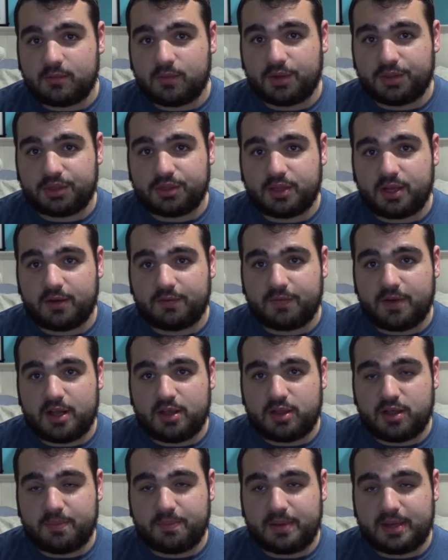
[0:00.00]
with their
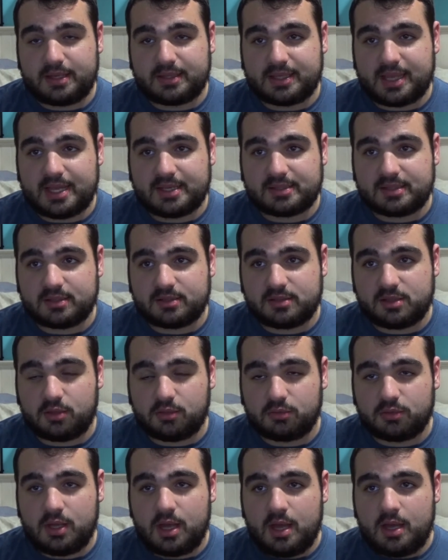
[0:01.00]
friendship being tested,
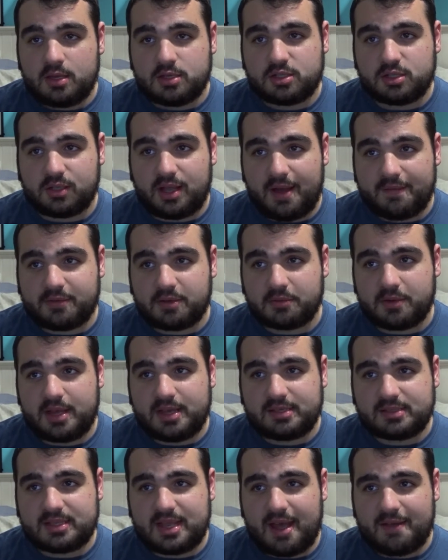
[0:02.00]
so she'll have to
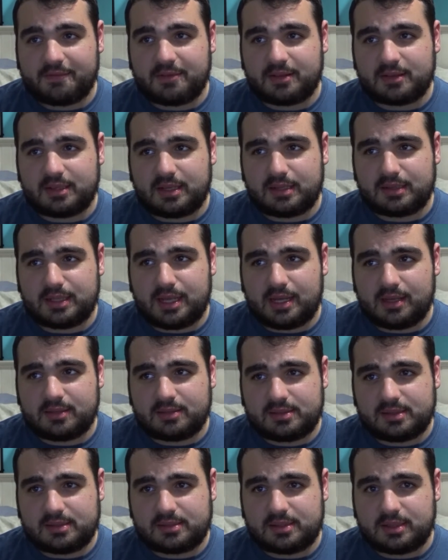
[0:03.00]
race after the
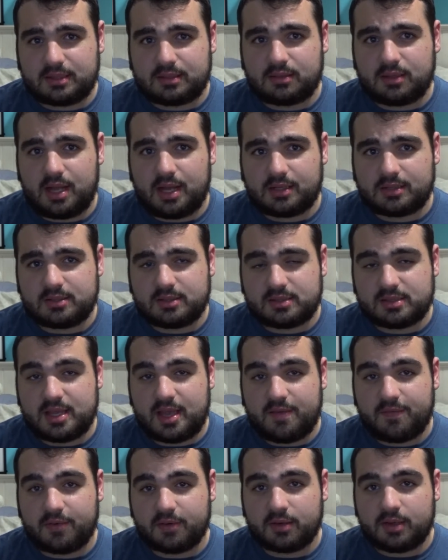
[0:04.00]
non-existent clock to
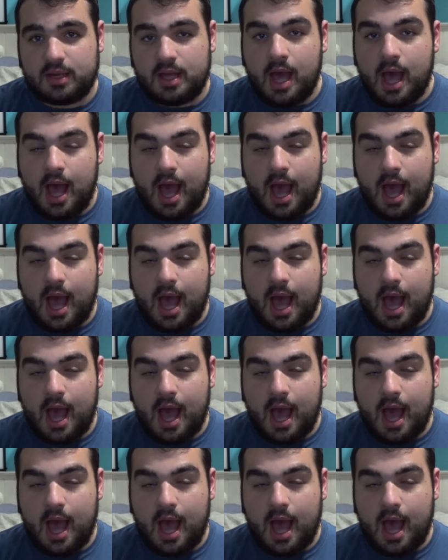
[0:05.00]
save her.